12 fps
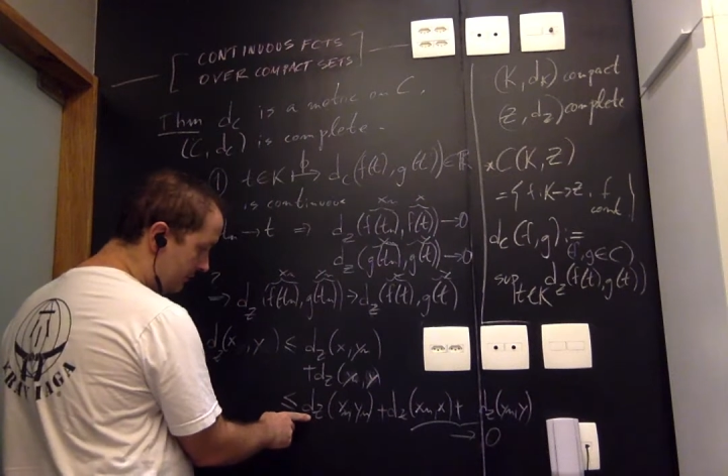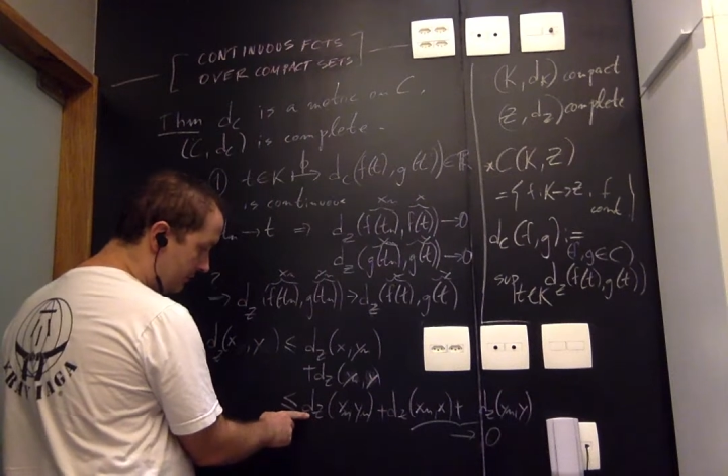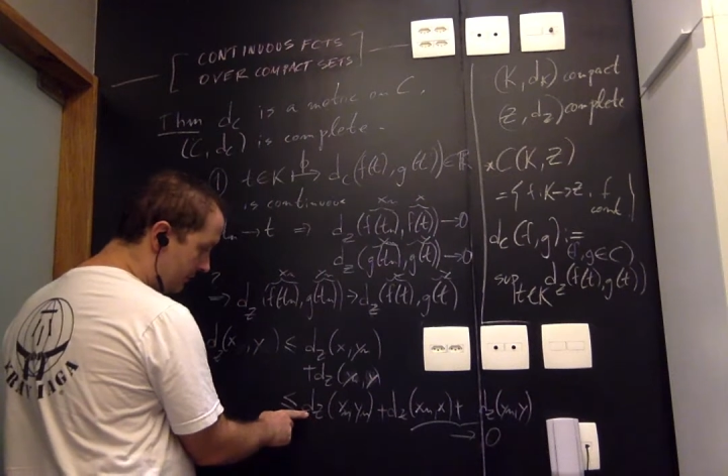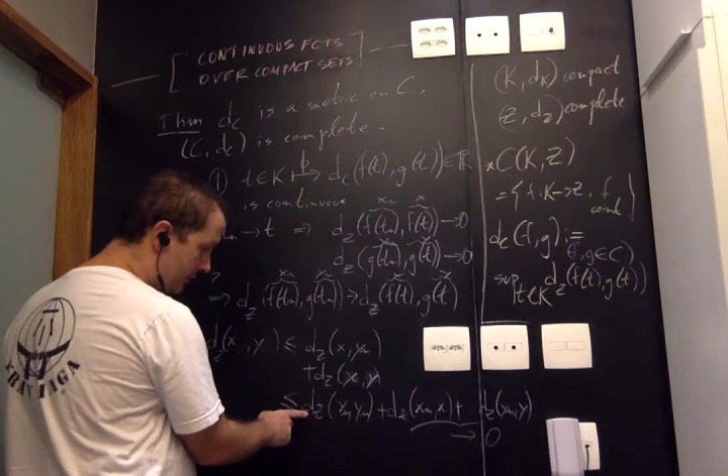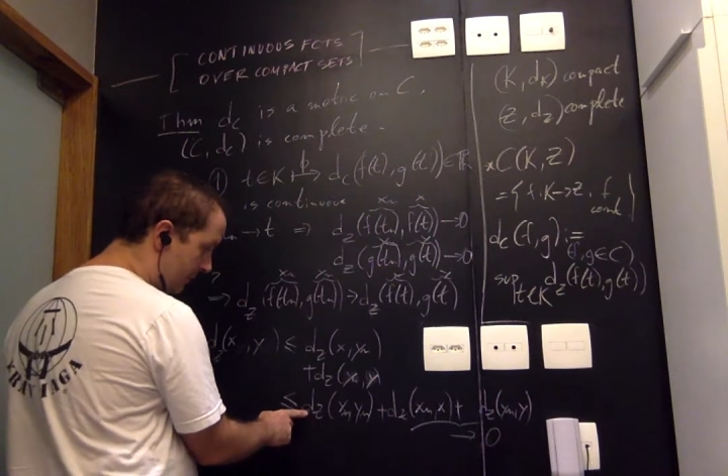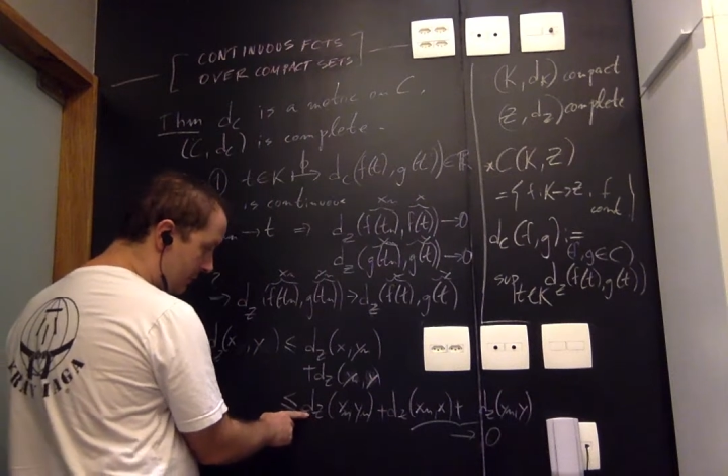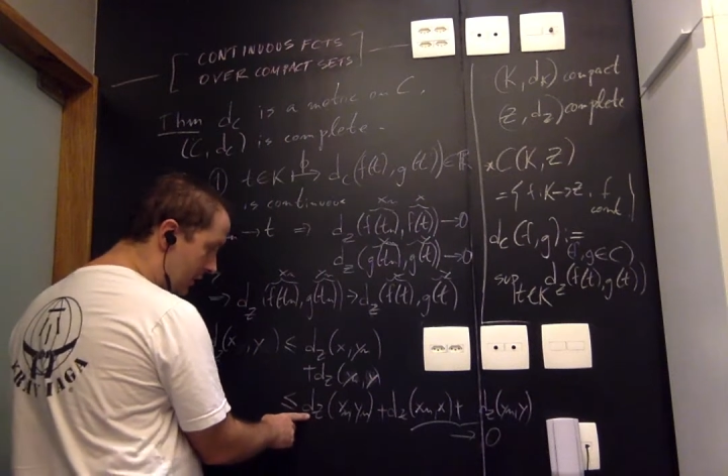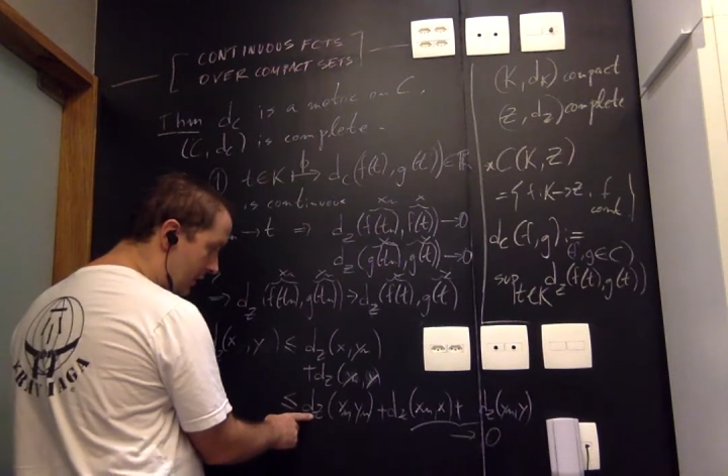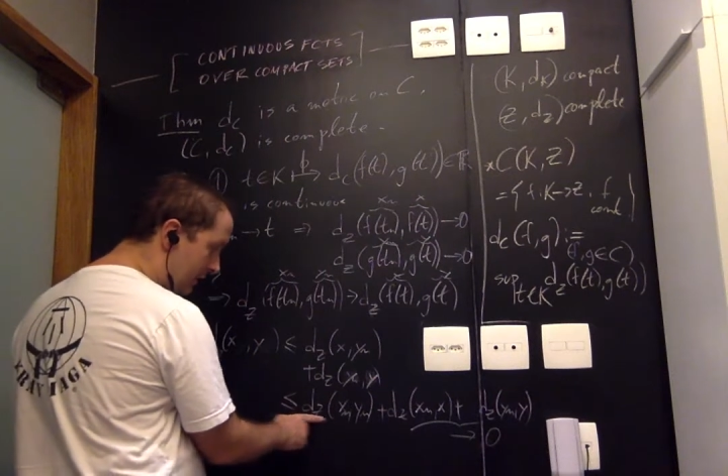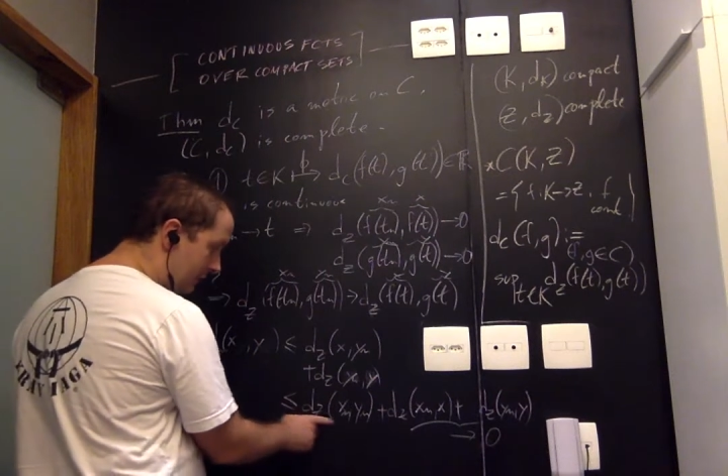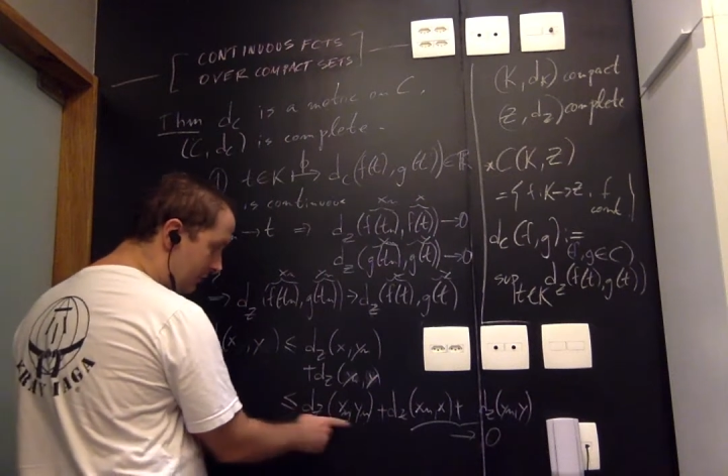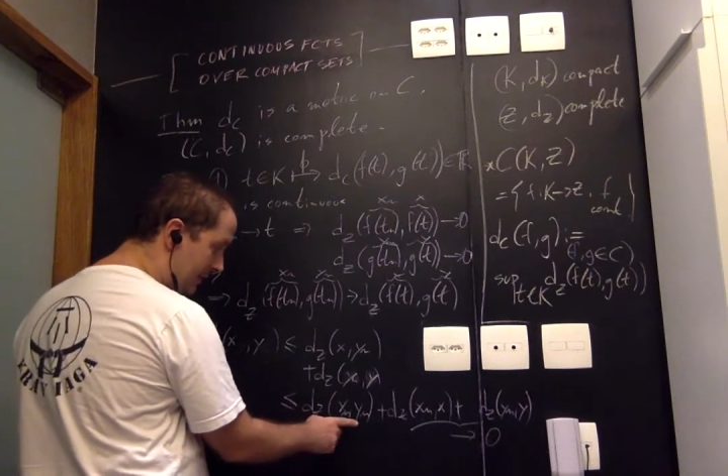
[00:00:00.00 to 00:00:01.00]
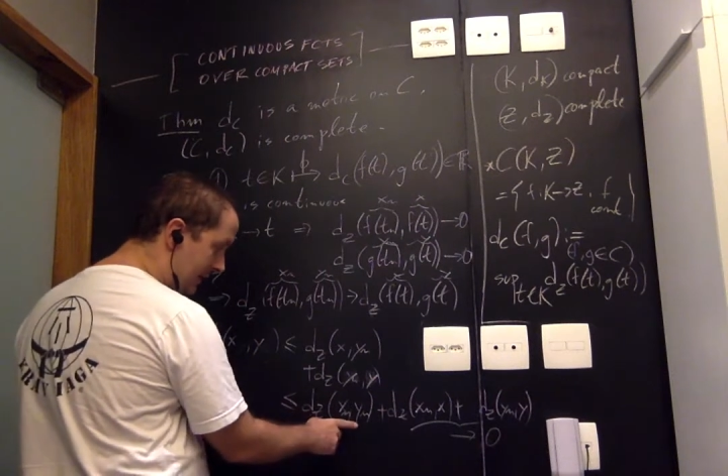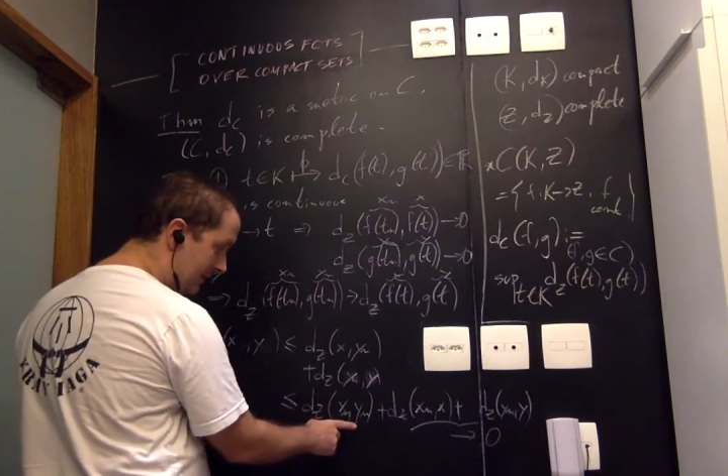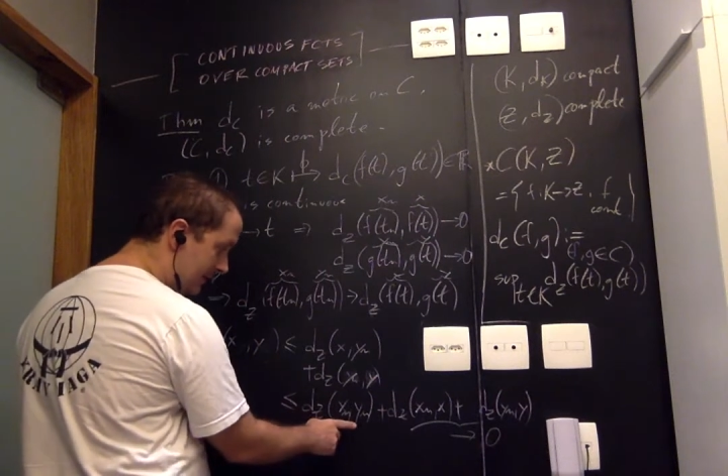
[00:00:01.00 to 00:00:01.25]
from above by